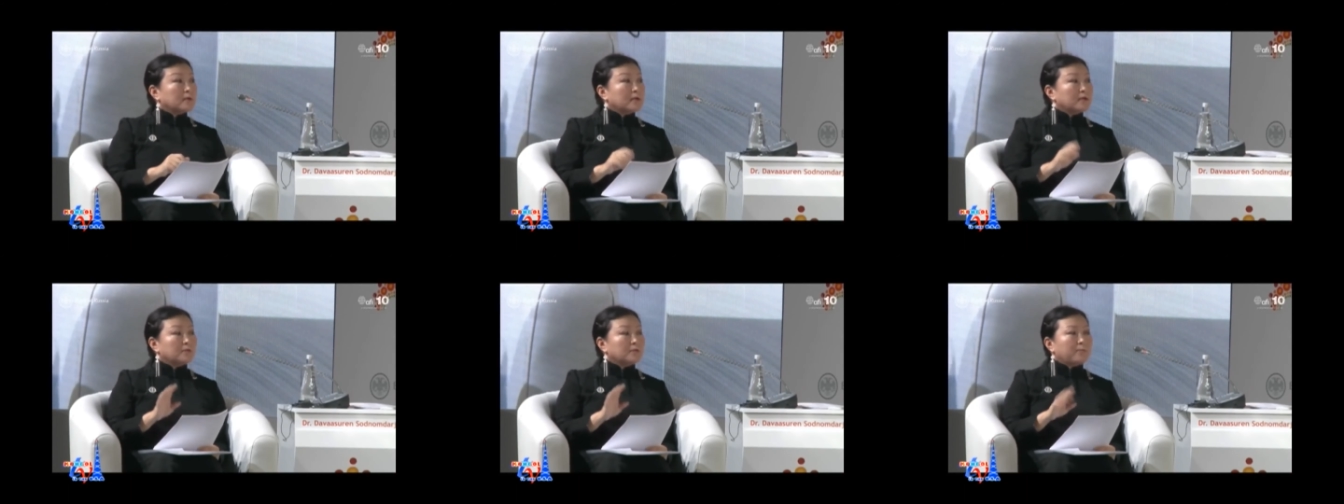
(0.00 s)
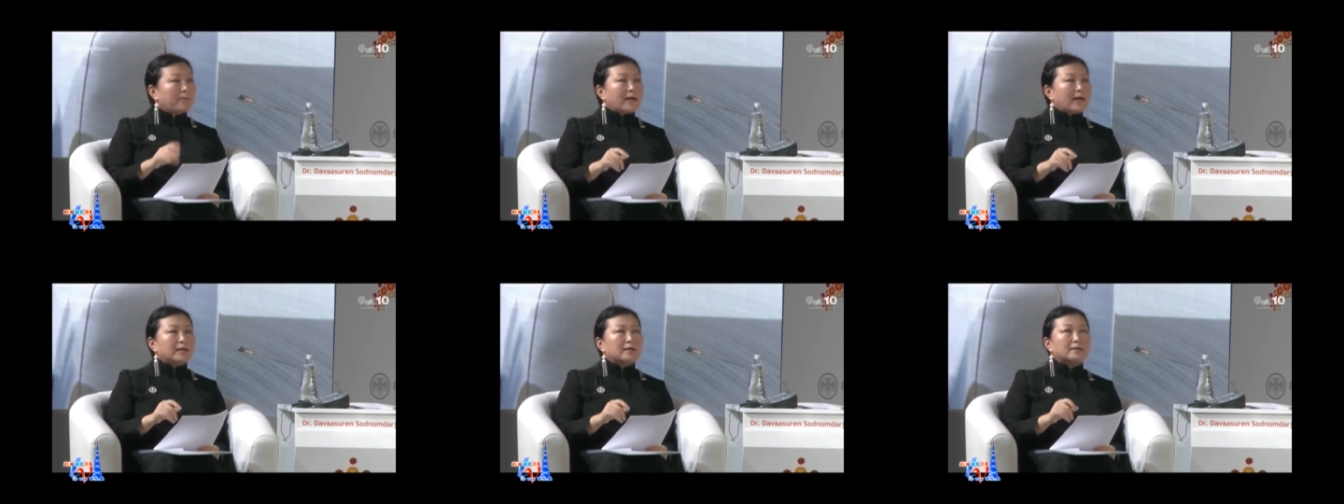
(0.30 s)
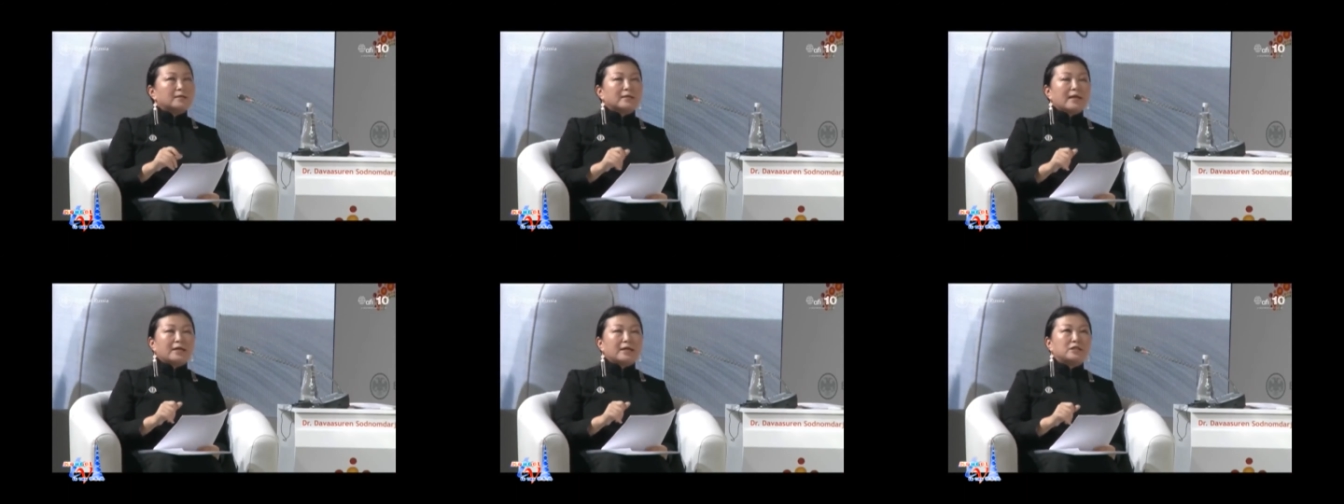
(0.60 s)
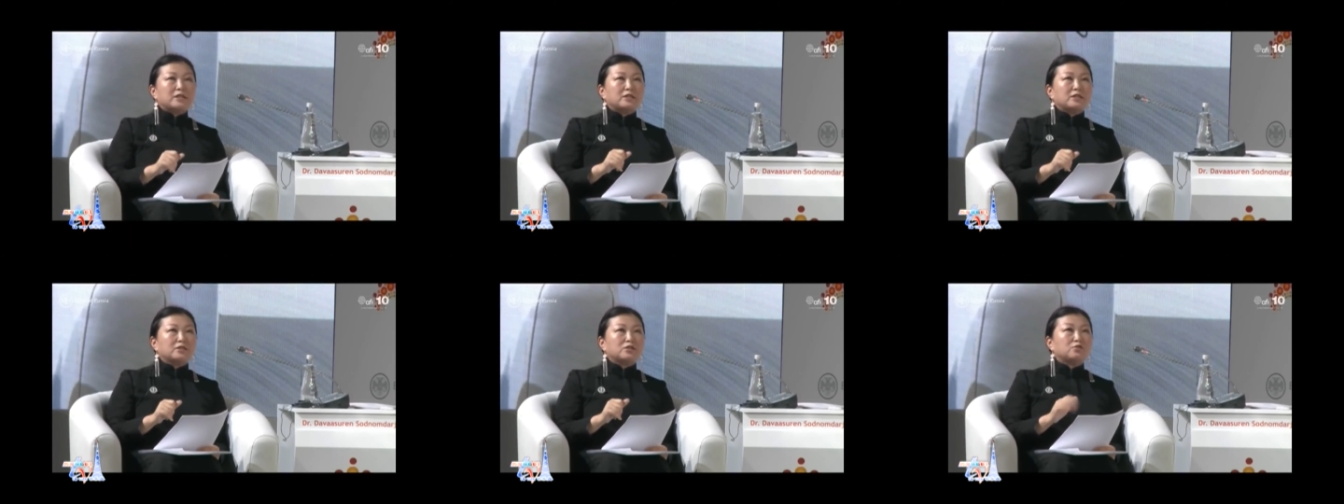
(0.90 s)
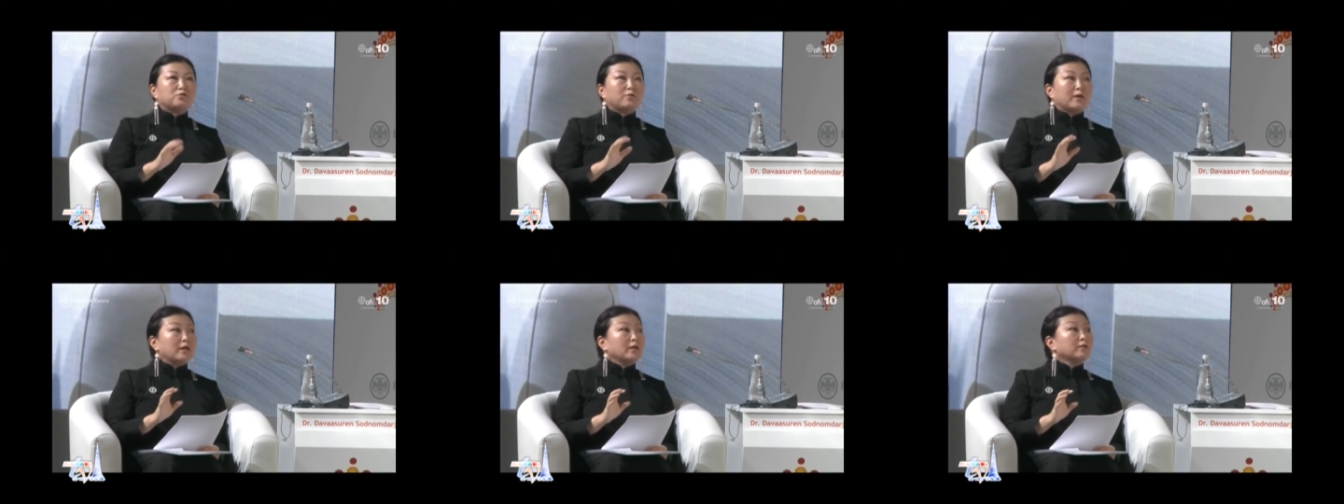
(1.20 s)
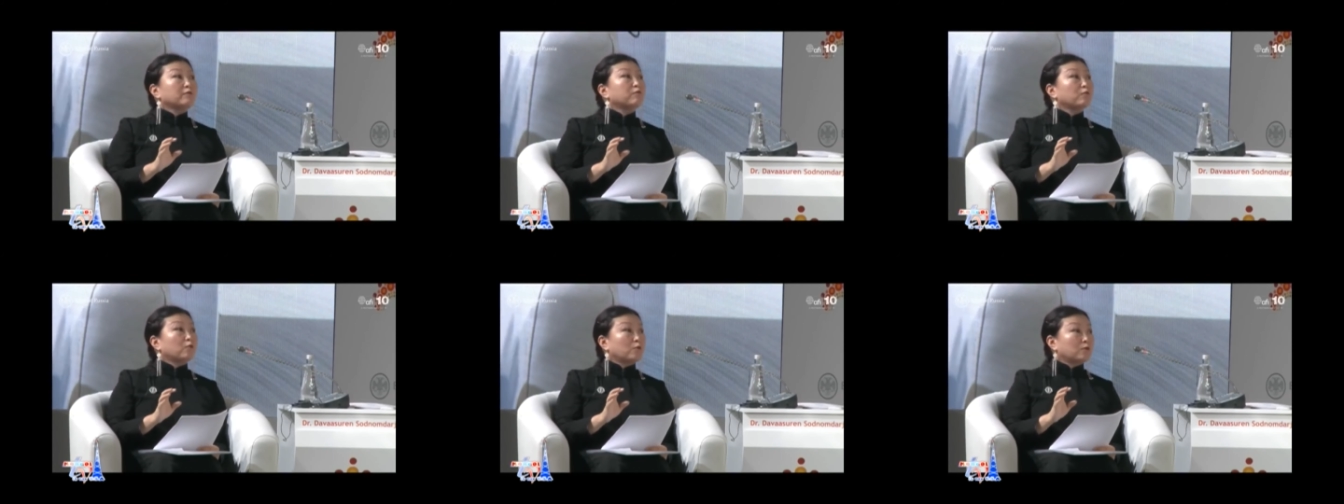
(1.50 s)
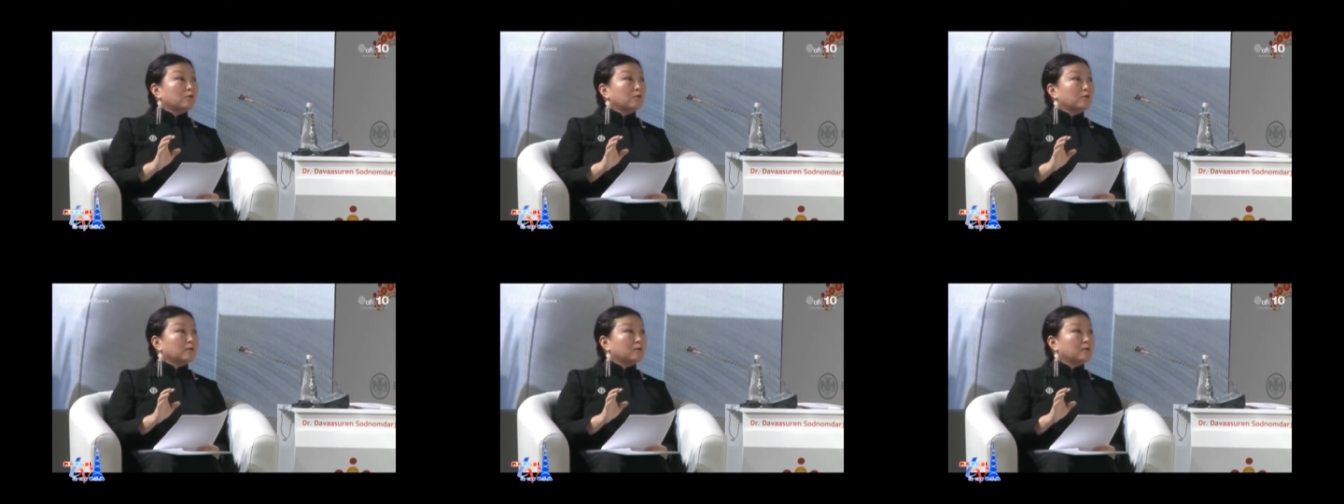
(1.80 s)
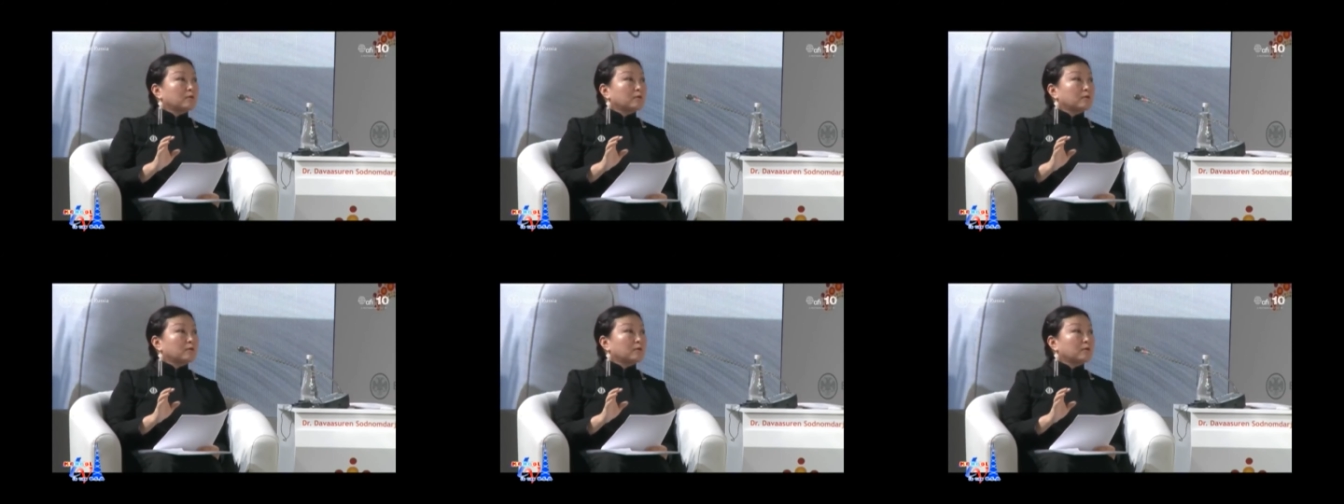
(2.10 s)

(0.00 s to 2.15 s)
and back in 1924.